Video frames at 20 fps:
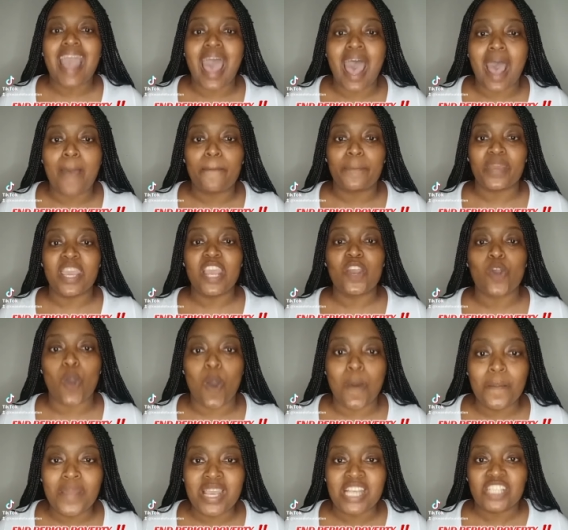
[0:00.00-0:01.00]
Cup
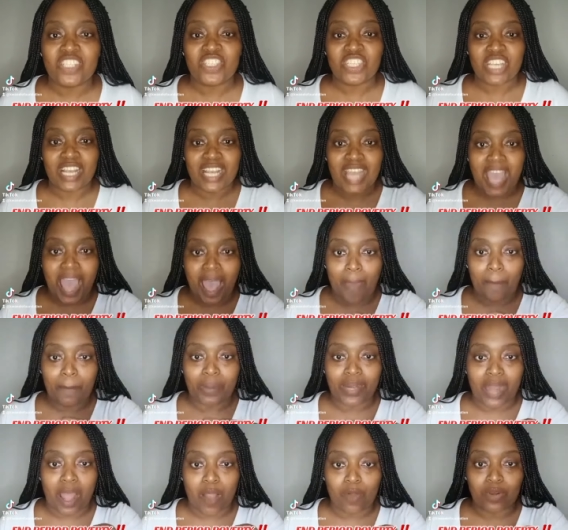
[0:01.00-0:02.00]
ikomishi,
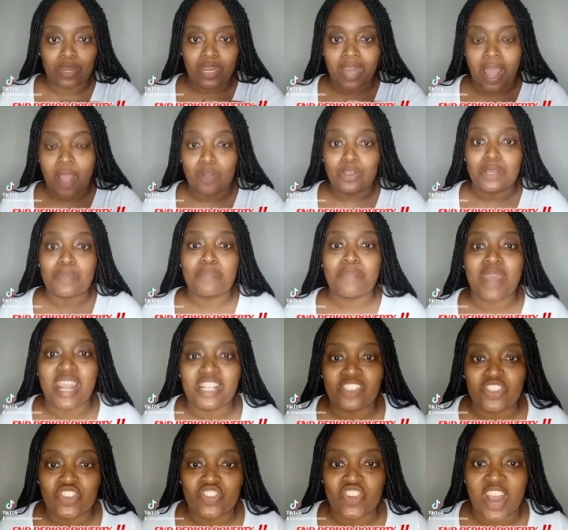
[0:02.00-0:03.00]
cup, round, round,
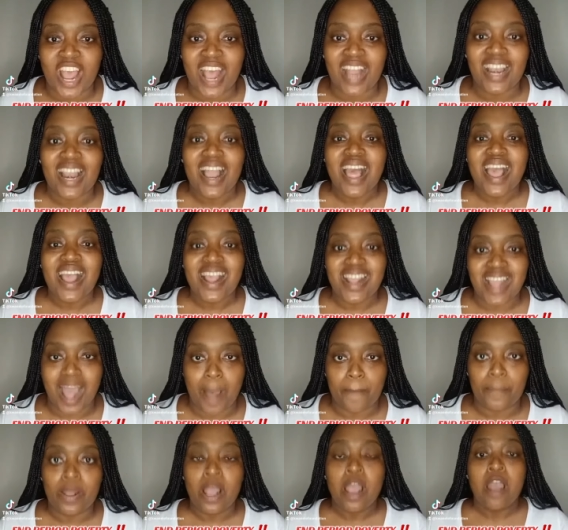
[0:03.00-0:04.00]
menstrual
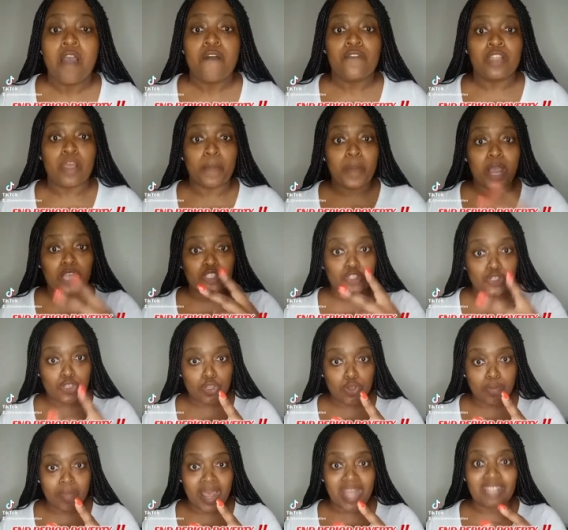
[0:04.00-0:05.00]
cup. For the
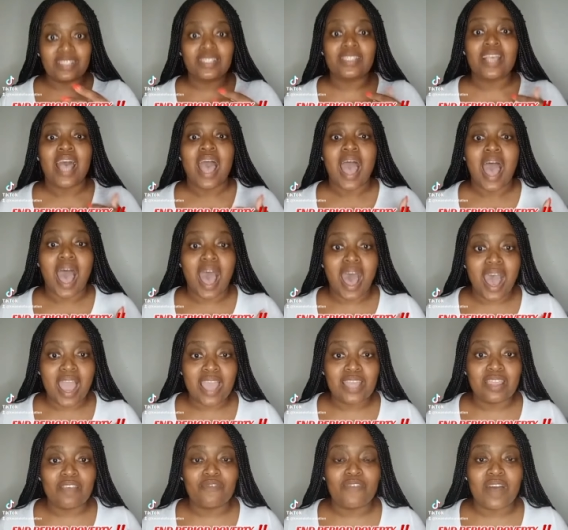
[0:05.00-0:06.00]
past two months,
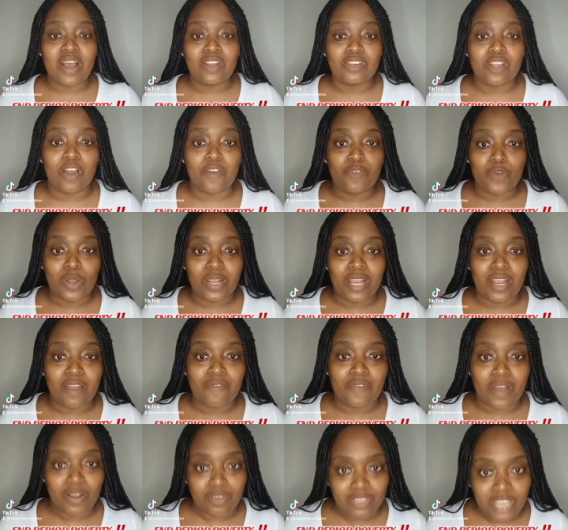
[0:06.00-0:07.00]
I, the founder of
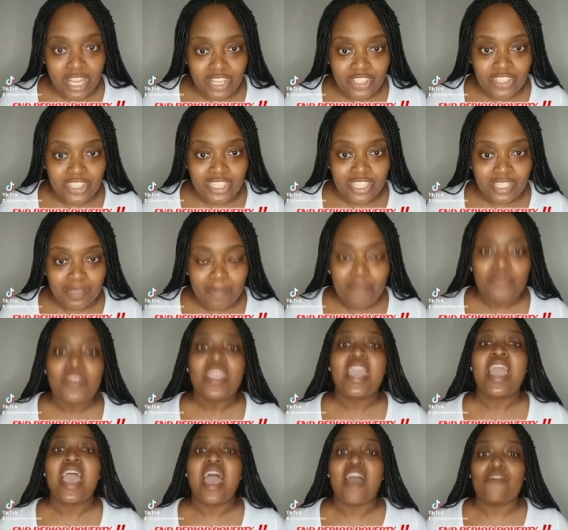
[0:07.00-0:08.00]
Kwanele Foundation,
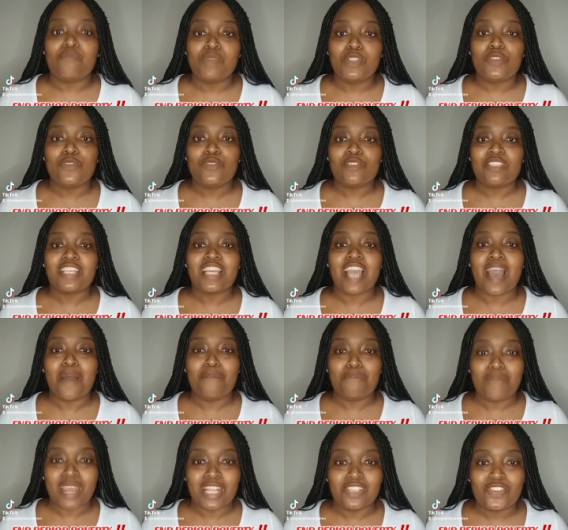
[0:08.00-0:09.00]
have been using
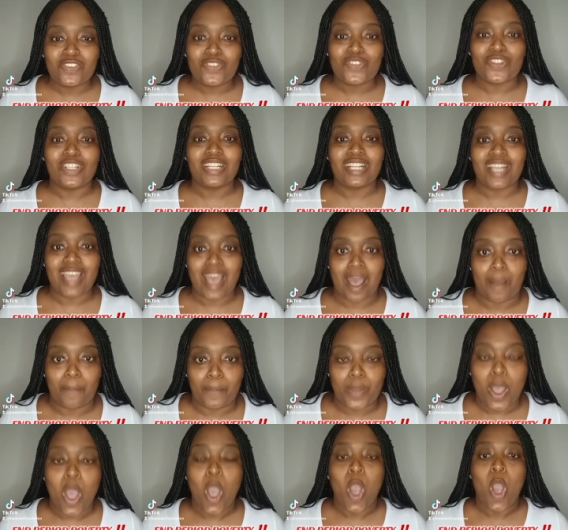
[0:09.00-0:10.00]
a menstrual
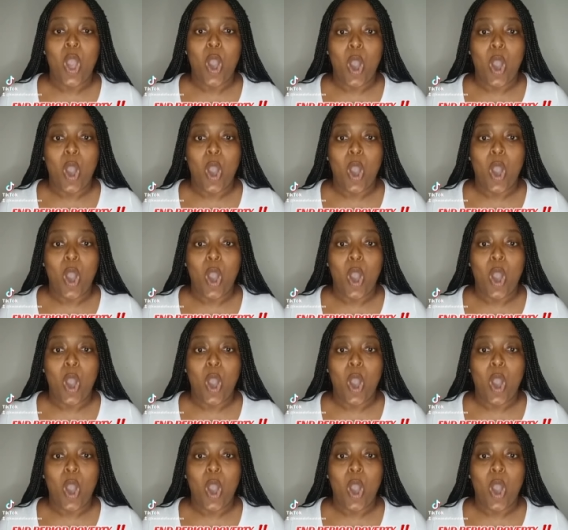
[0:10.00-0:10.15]
cup